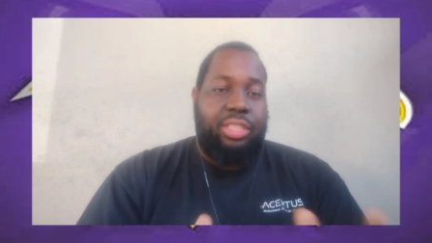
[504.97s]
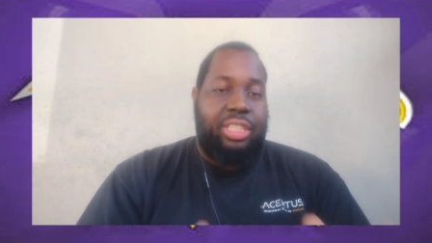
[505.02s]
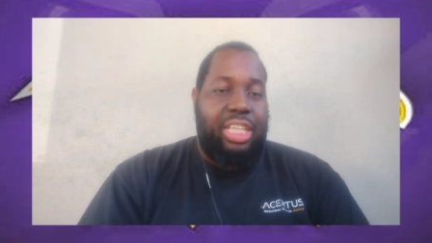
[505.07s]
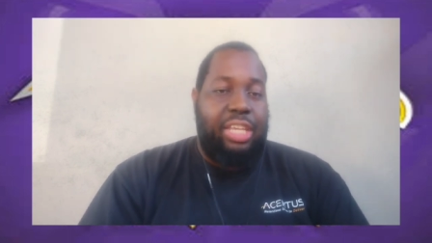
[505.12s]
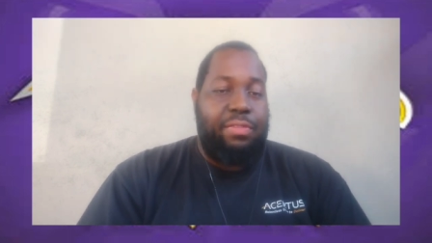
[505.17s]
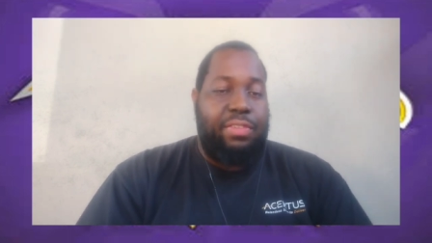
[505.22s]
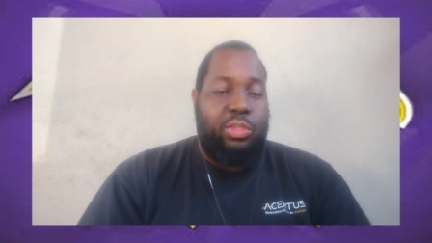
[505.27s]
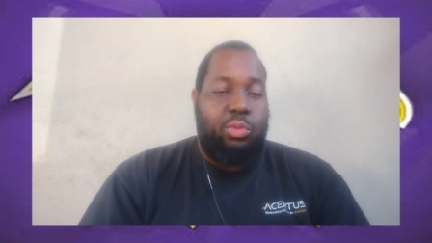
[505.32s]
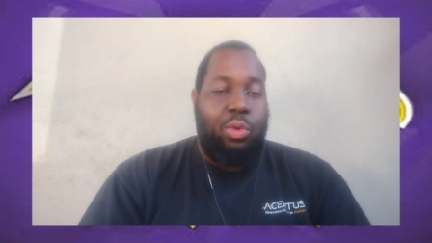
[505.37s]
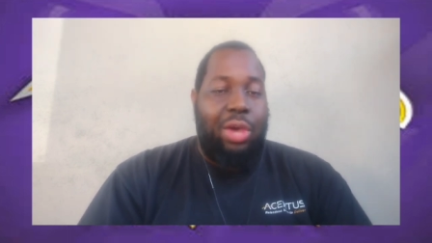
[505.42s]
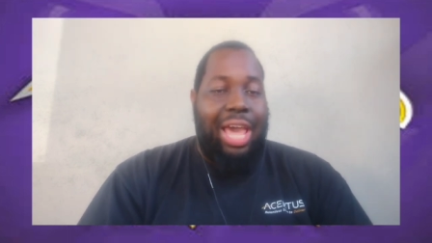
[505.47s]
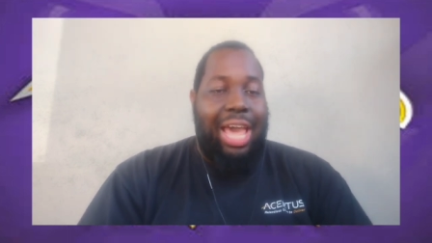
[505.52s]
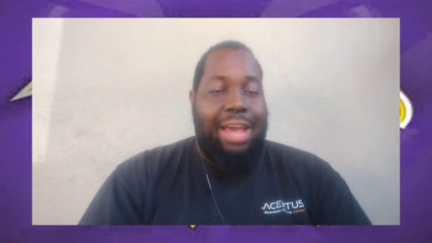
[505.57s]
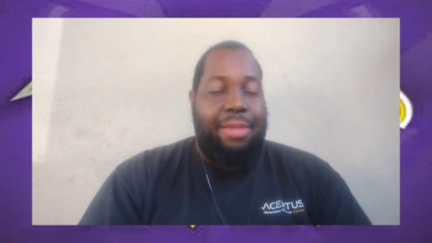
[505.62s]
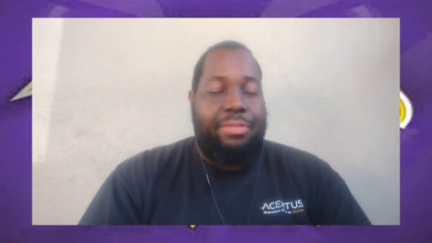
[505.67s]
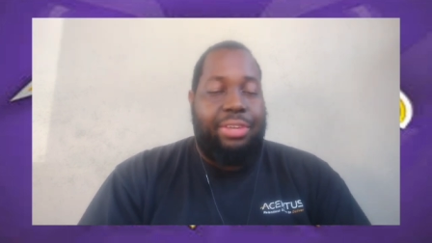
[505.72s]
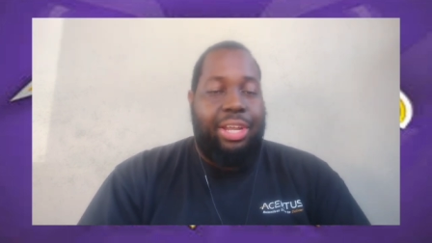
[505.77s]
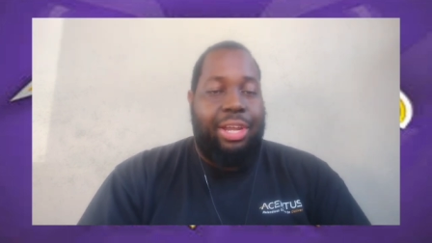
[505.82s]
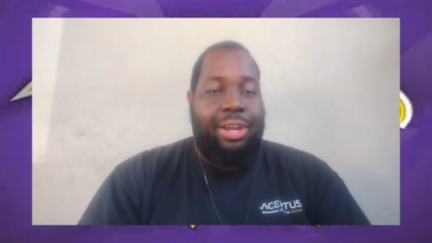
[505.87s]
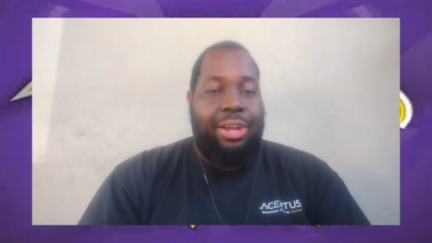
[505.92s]
defense will
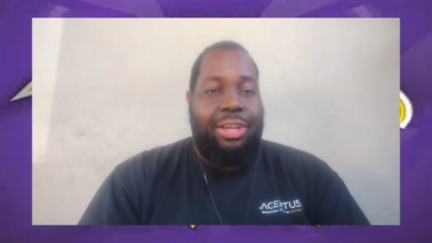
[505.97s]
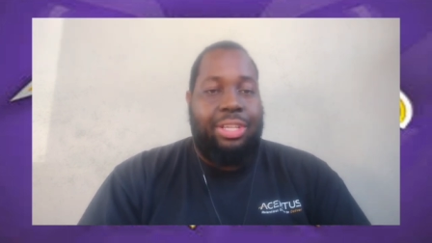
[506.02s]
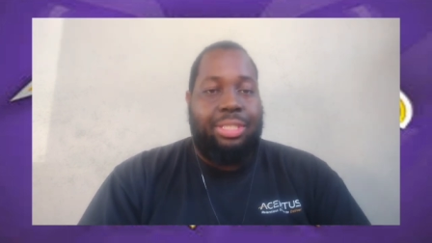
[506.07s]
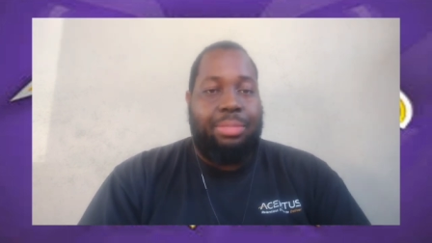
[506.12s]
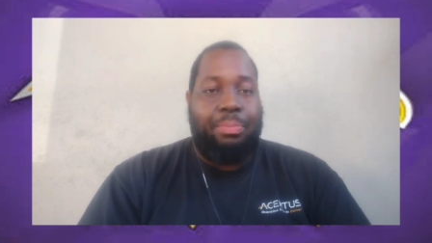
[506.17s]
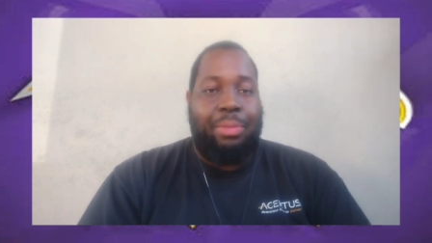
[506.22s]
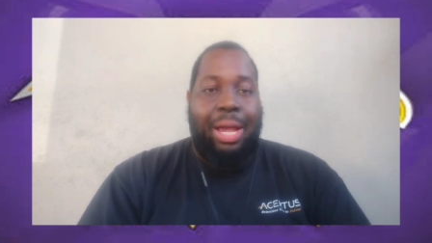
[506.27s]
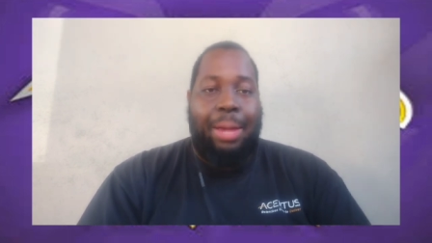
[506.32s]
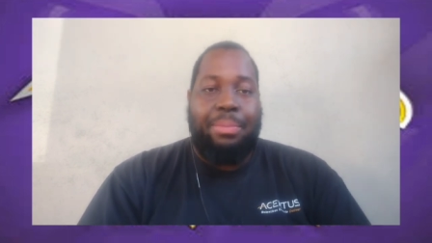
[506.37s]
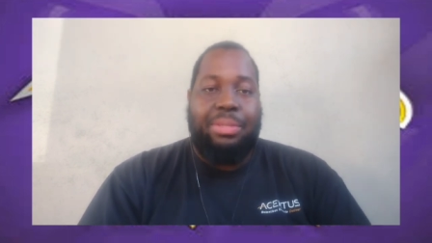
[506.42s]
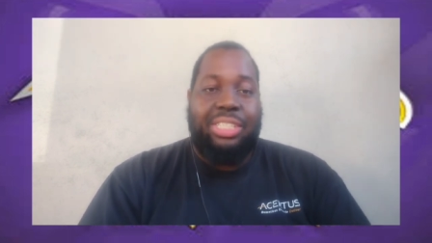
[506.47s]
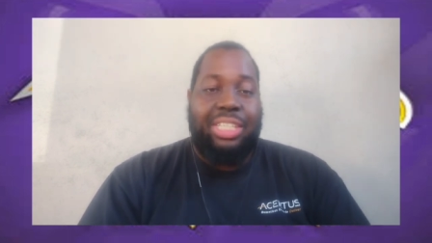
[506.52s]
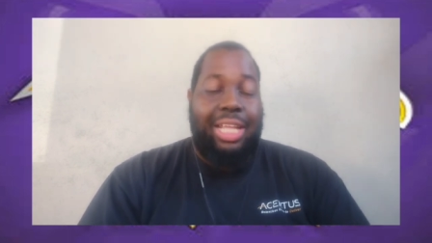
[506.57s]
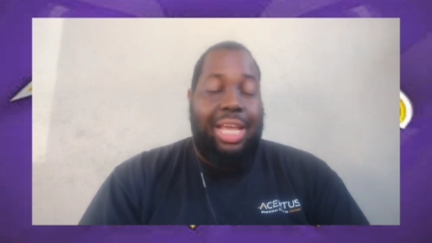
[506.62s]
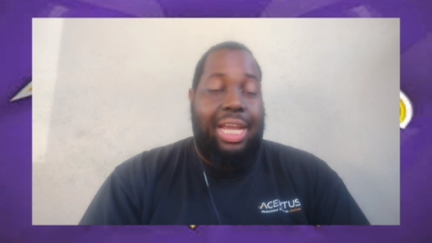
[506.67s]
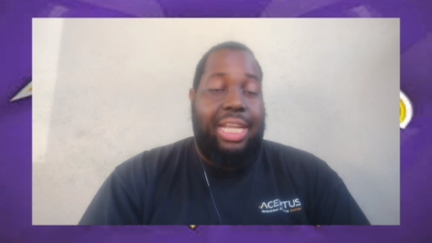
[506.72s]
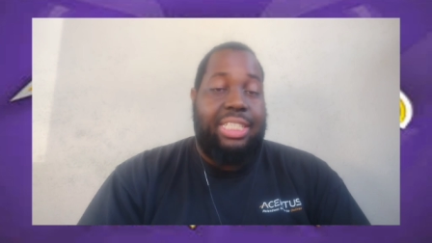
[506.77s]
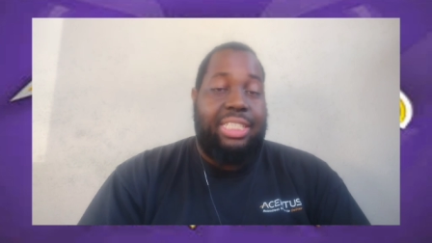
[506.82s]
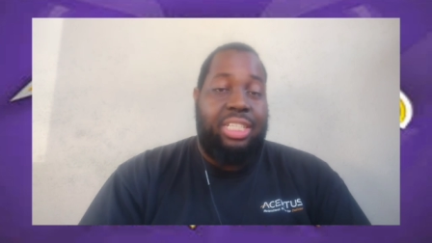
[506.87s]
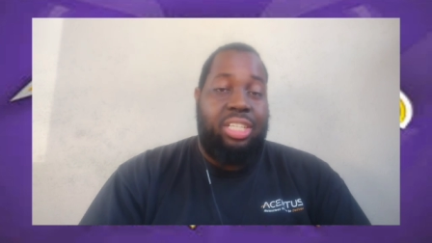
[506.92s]
have theirs, but I'm just
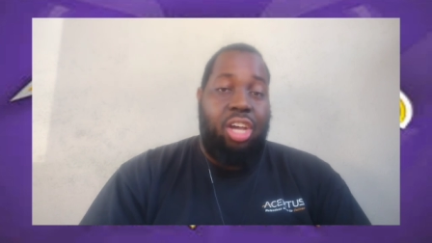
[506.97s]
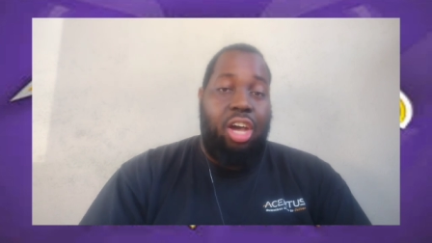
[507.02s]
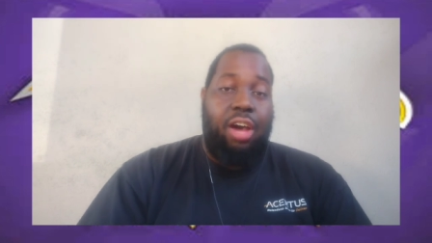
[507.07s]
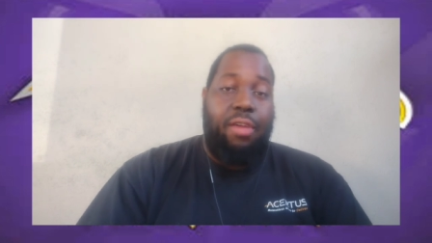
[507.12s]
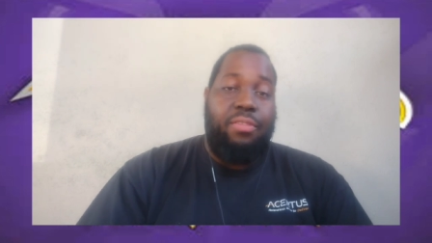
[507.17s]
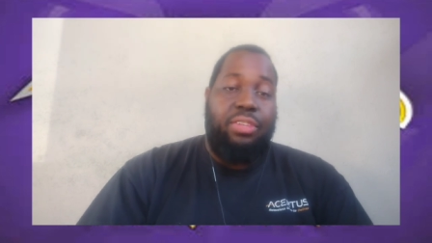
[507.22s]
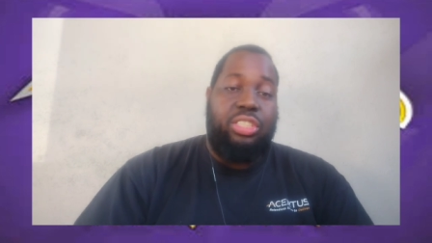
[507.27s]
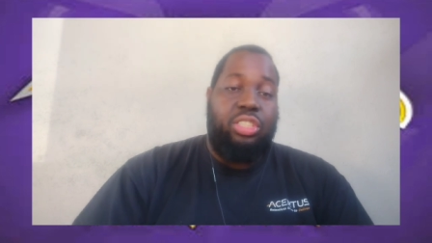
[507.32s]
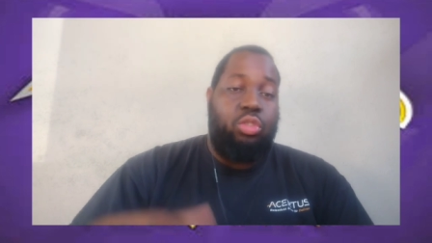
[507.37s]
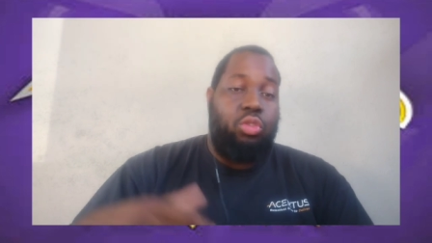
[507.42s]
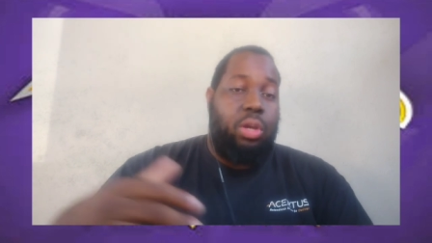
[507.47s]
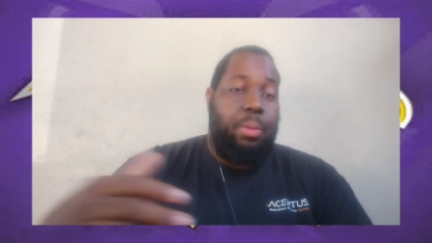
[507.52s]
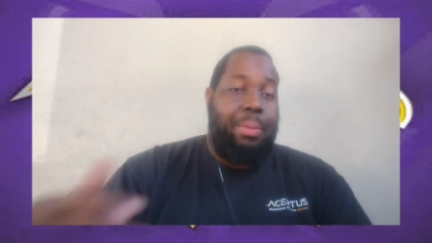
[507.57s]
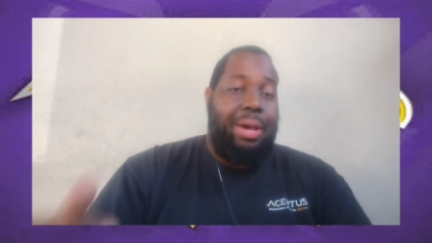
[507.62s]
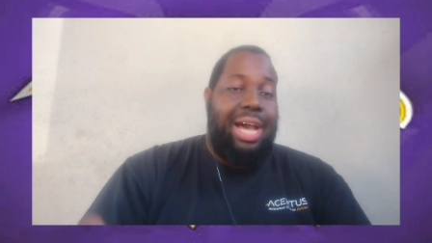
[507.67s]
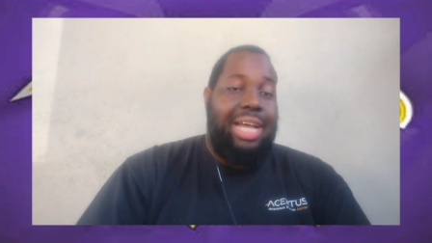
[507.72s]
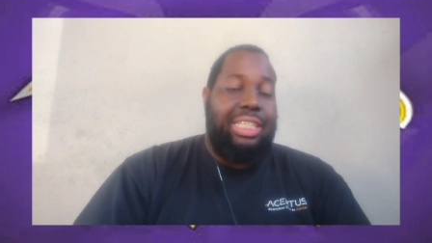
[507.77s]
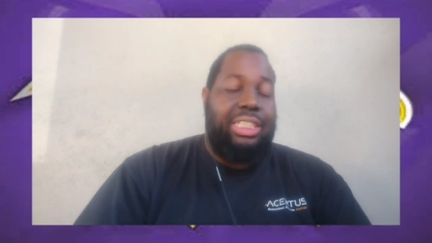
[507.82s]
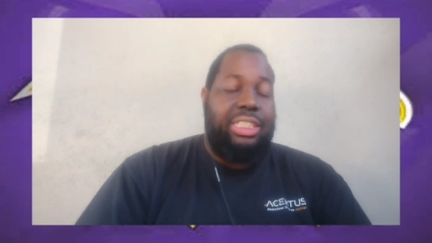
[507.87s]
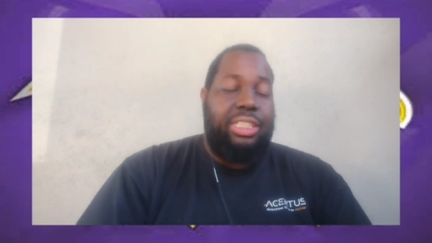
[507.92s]
glad to see the offense is on a
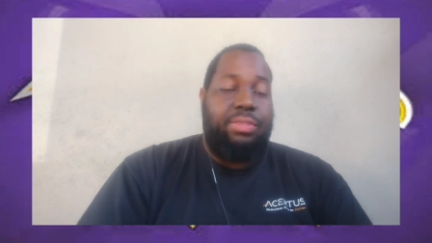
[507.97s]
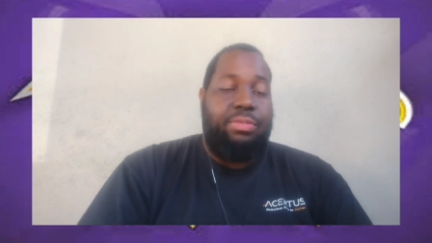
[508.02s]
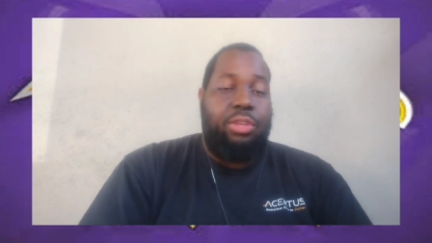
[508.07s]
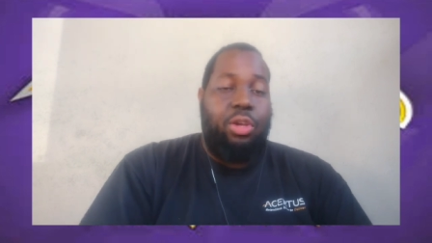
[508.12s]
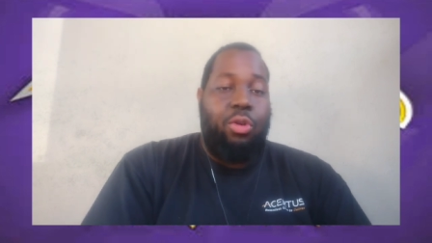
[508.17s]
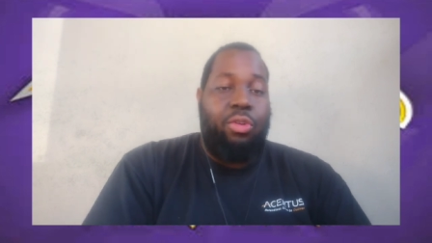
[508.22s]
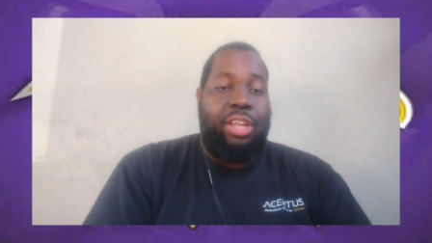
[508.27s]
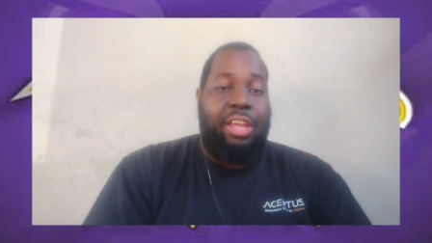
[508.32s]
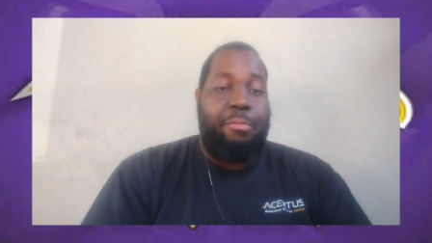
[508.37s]
positive note.